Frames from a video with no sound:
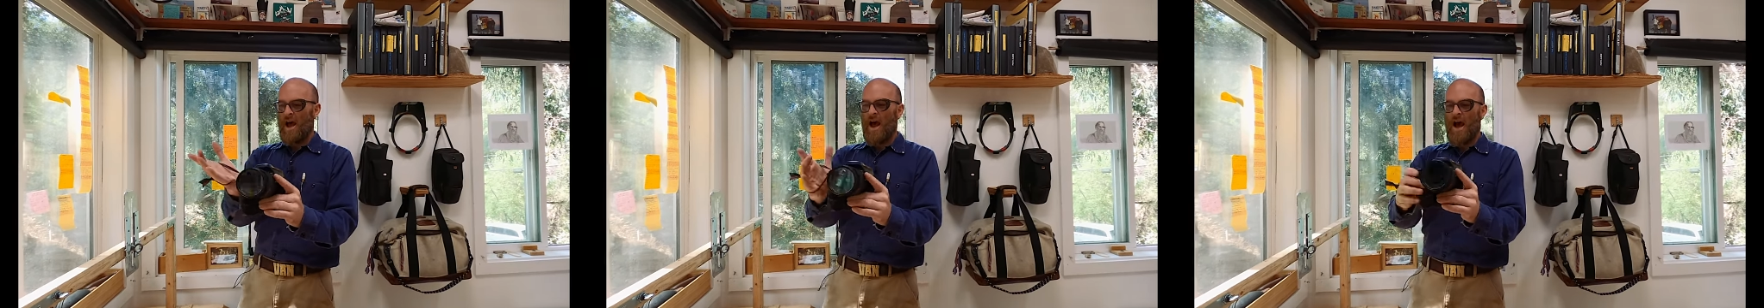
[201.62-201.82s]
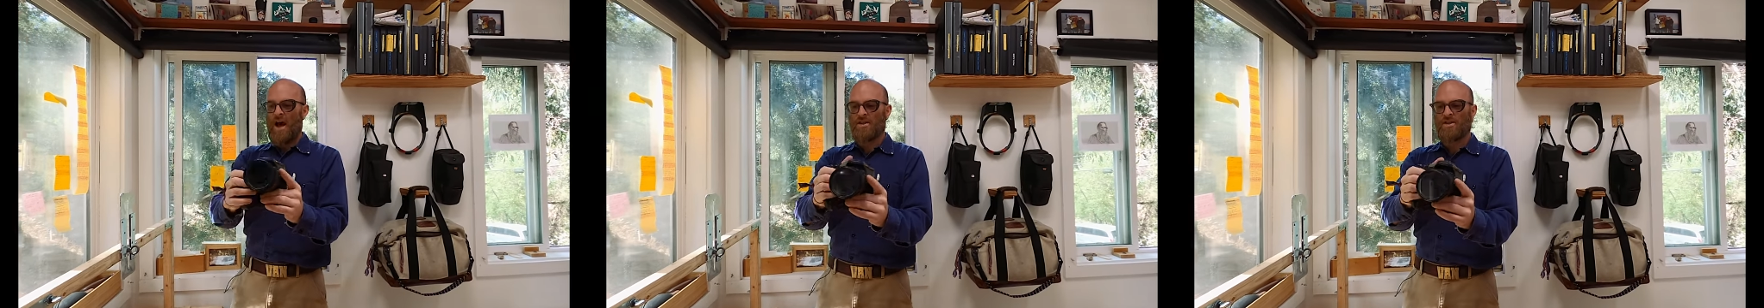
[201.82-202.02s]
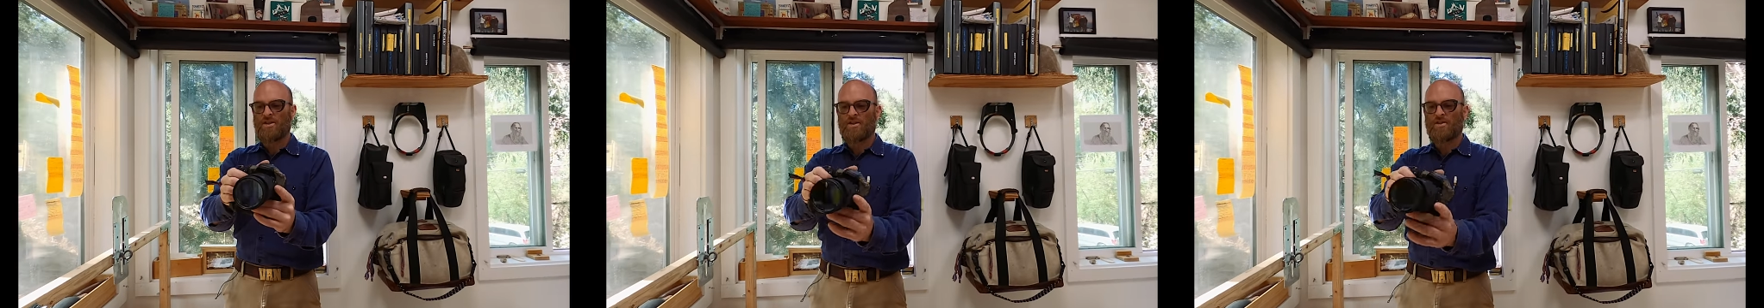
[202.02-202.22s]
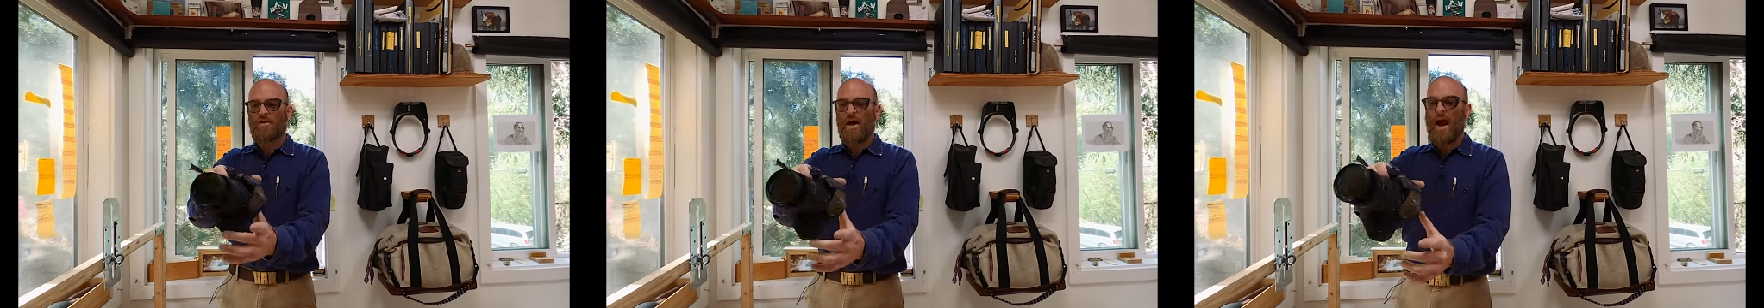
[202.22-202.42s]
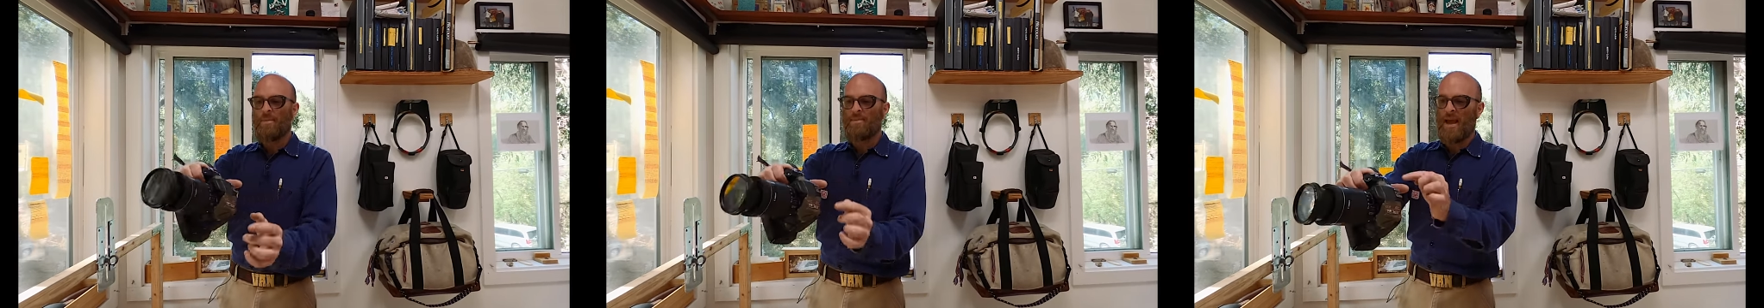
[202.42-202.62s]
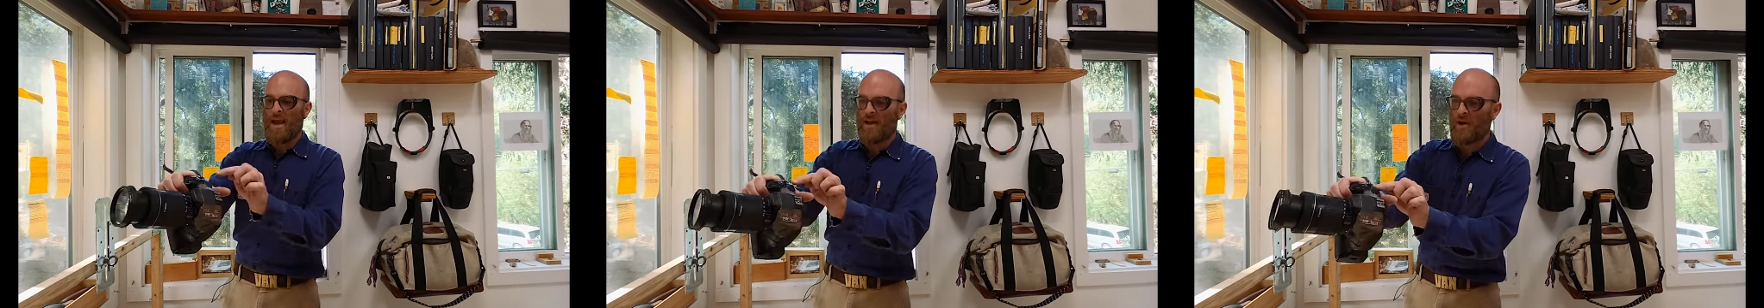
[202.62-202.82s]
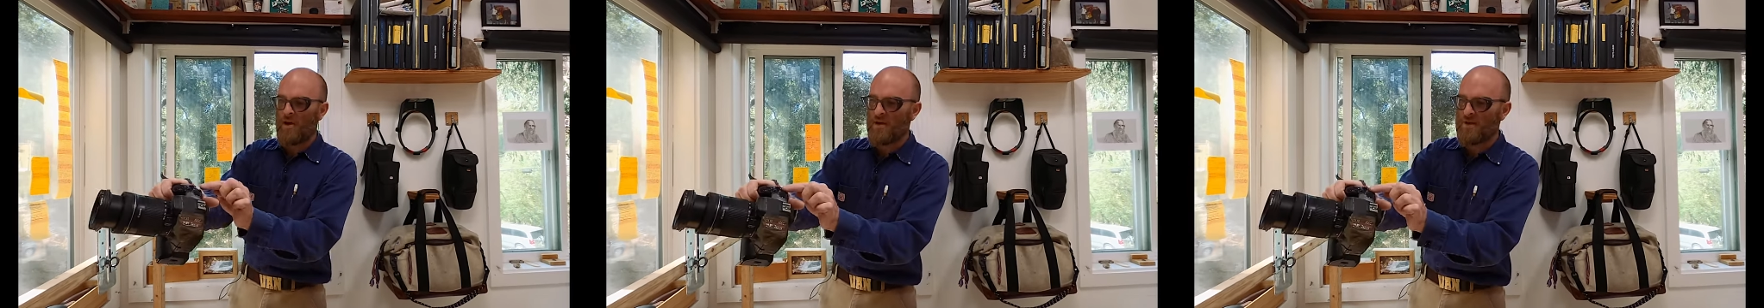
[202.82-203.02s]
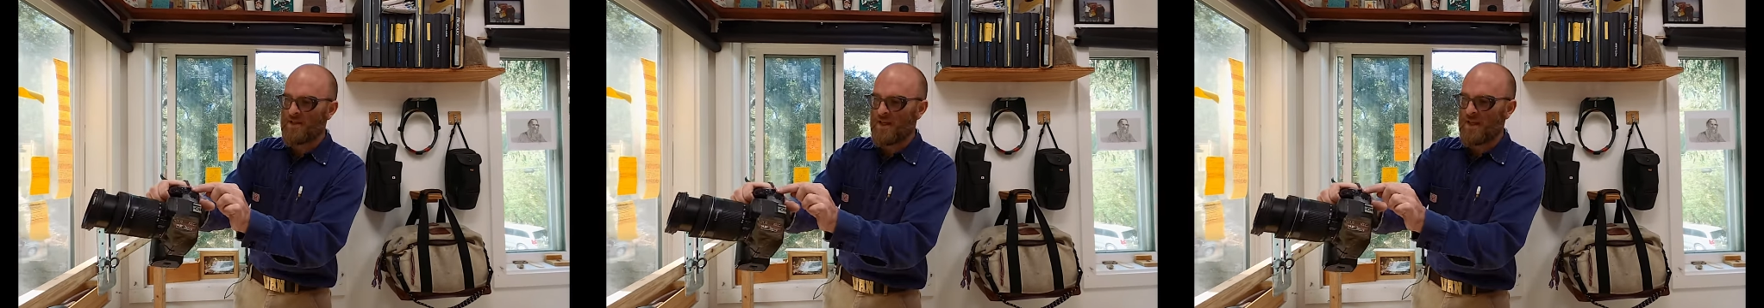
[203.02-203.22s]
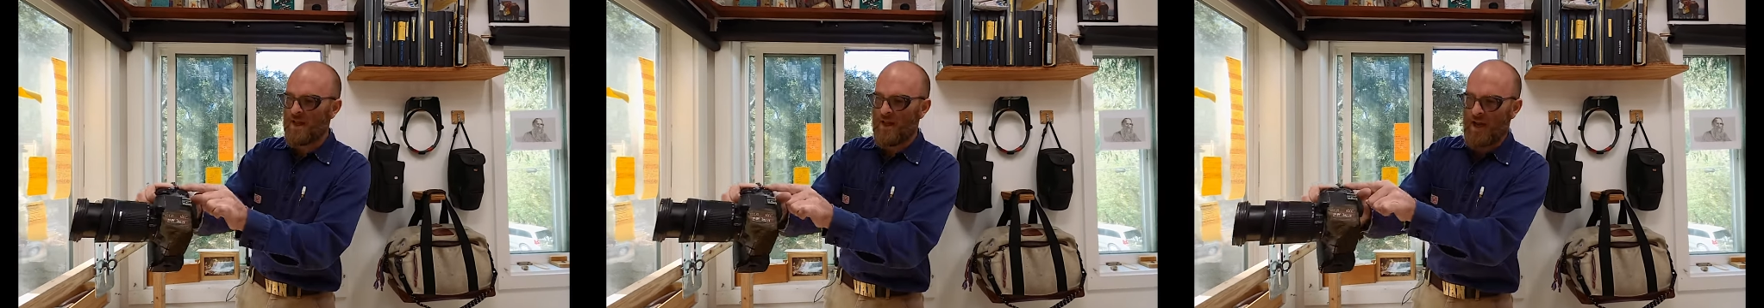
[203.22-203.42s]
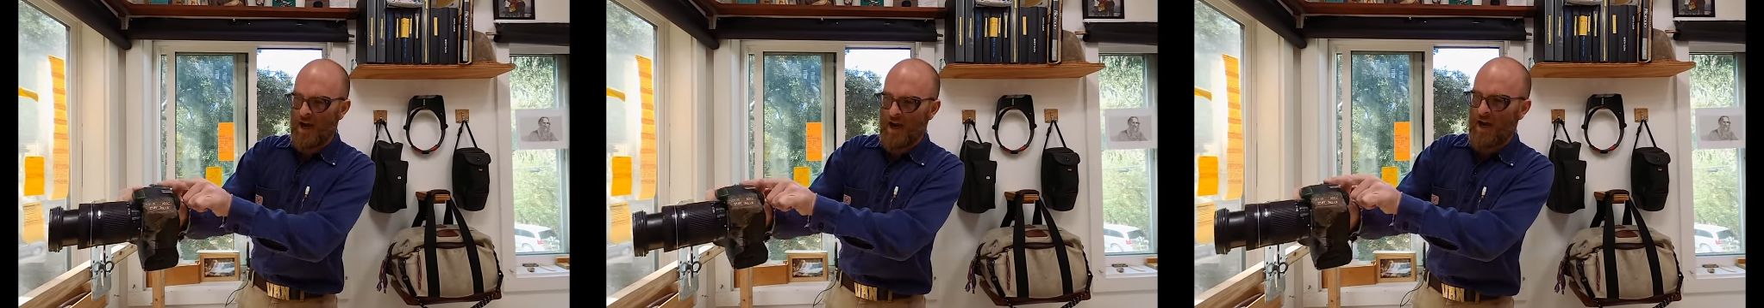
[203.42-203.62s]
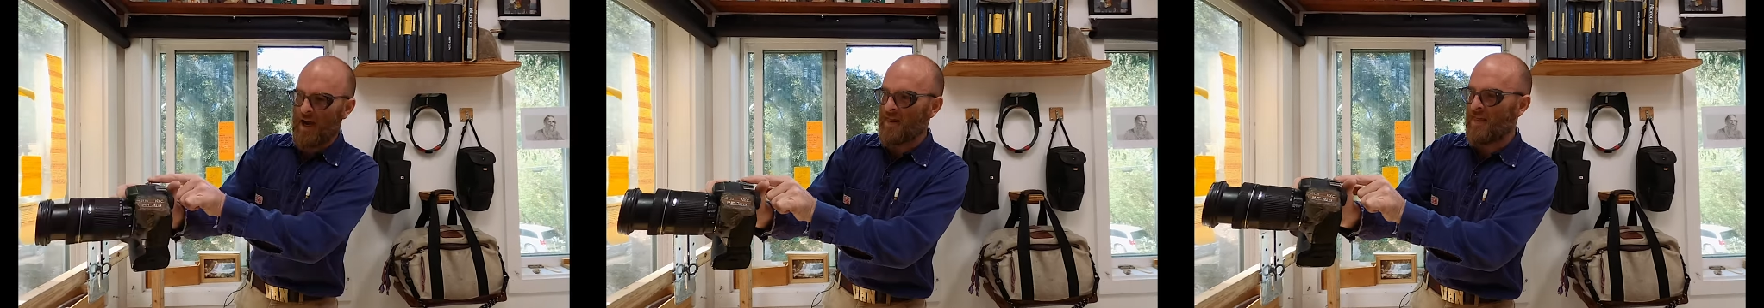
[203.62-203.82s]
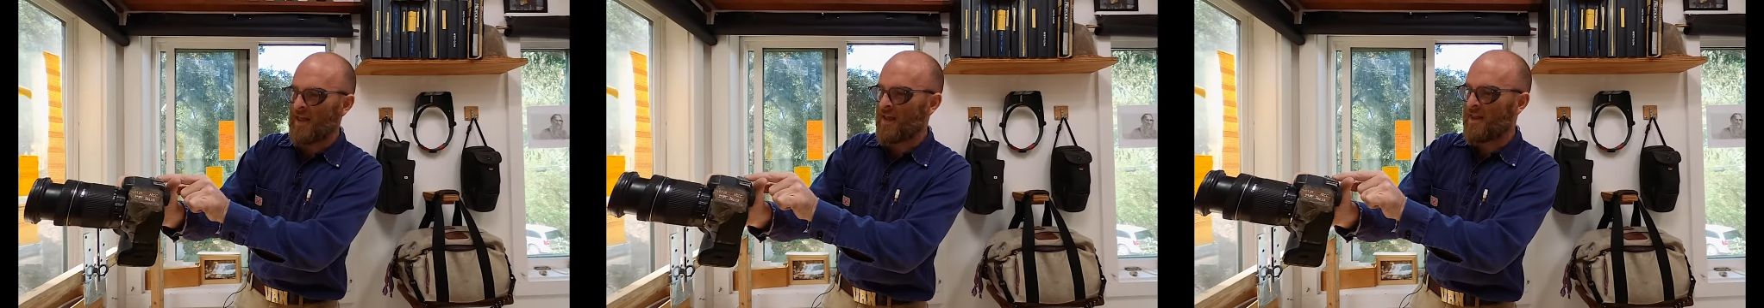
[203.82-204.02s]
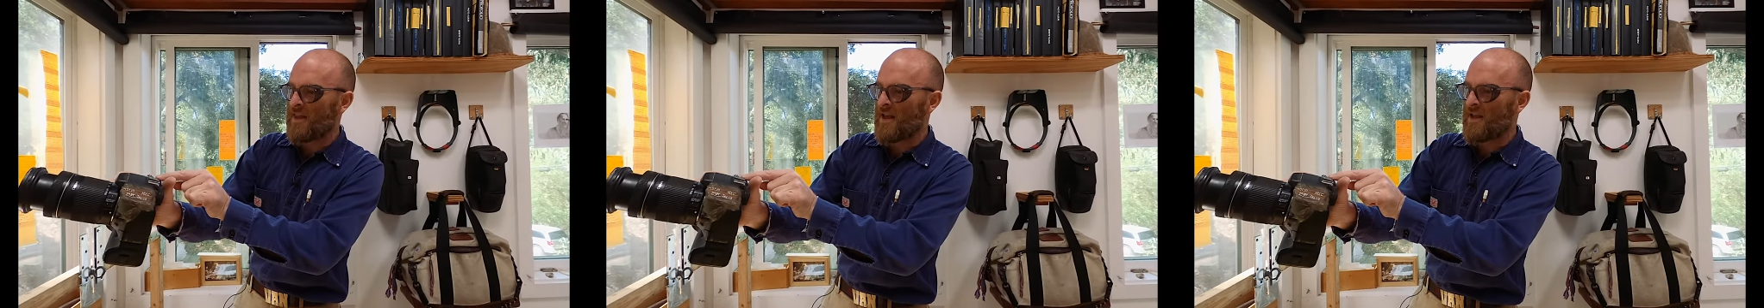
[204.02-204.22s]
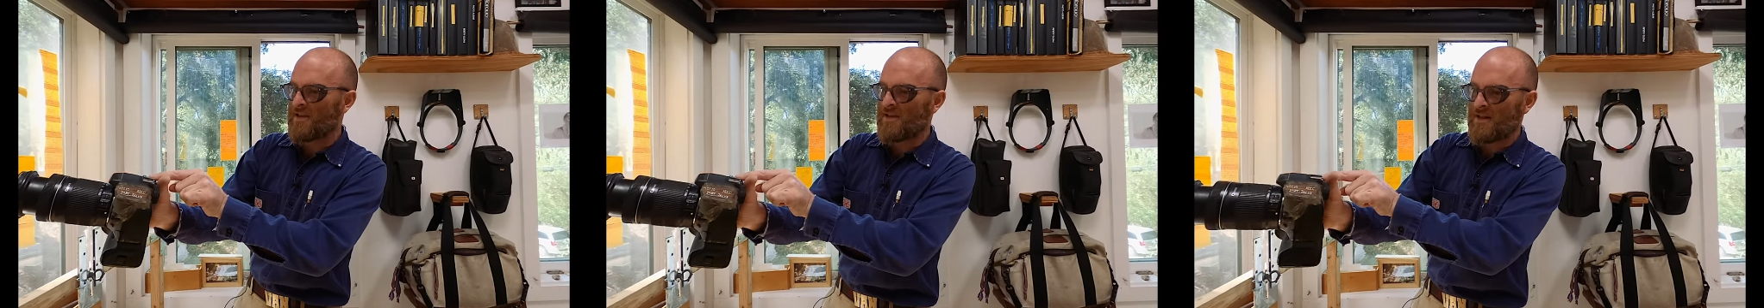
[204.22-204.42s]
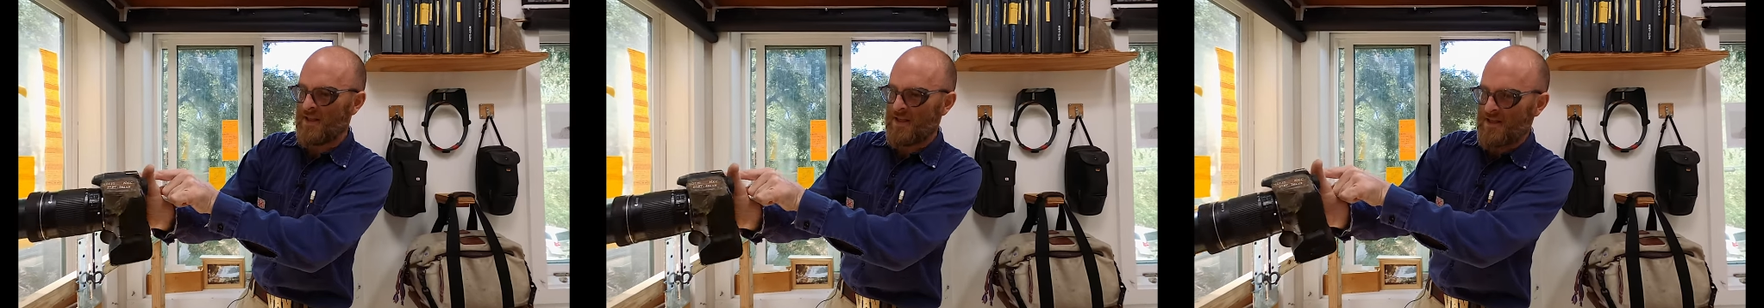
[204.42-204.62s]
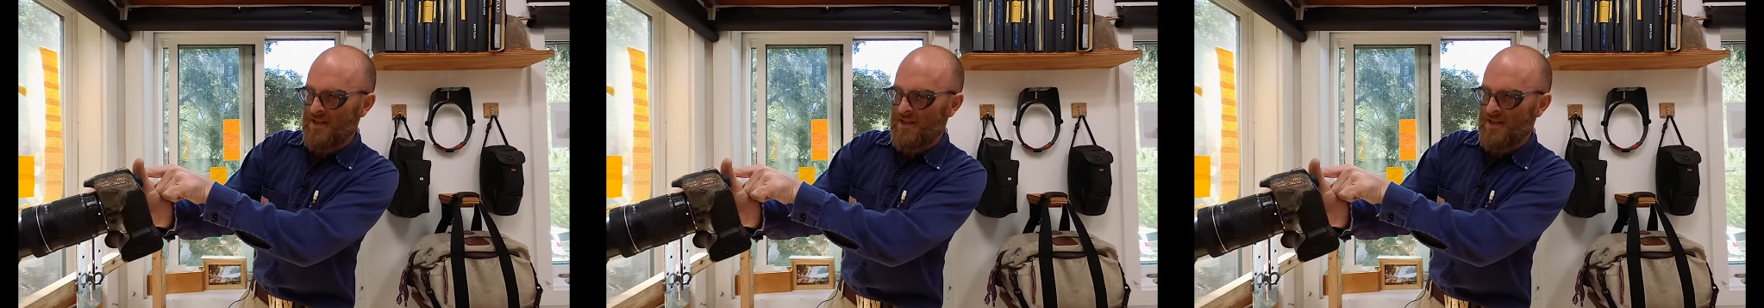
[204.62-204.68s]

A strap that goes, I think these, this